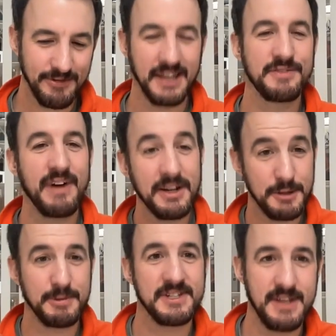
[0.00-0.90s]
It's very
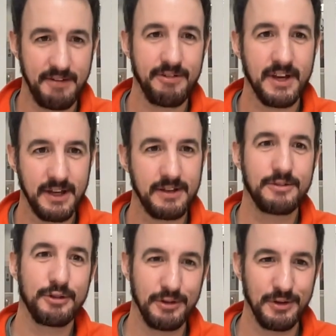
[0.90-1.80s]
specific
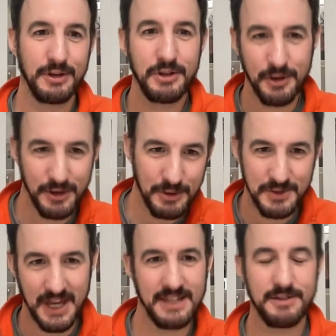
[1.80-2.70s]
to your
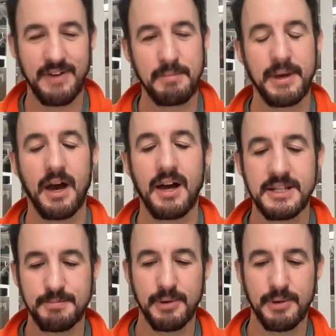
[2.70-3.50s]
use case of APIs,